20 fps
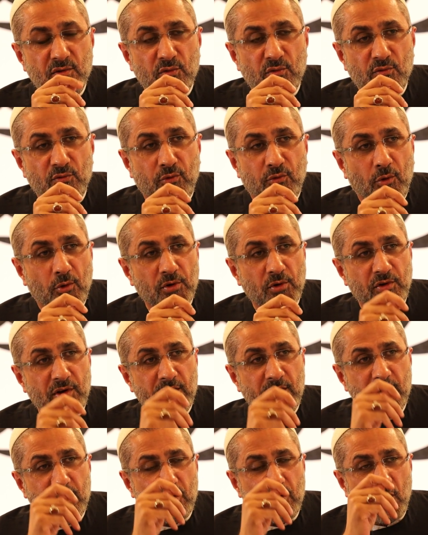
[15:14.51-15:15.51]
for
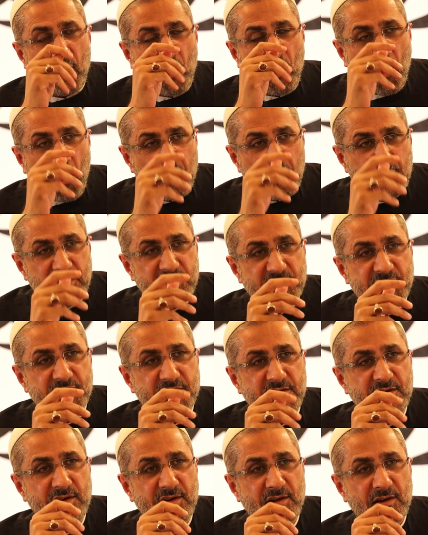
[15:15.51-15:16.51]
their
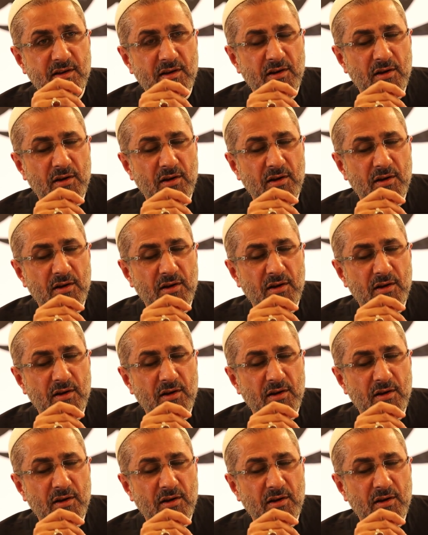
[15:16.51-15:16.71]
honesty,